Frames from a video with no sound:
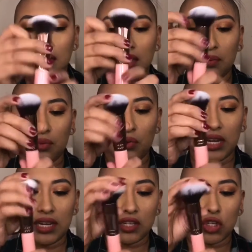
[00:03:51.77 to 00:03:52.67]

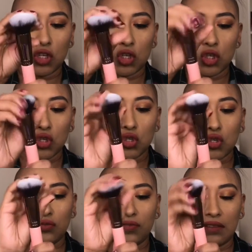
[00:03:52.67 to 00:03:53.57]

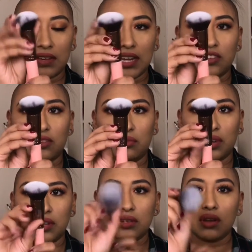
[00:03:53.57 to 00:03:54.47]
kabuki-ish foundation
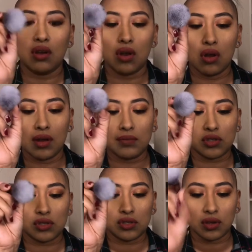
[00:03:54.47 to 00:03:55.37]
brush. Oh, I'm
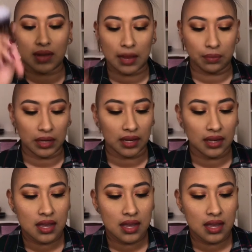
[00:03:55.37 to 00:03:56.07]
so happy.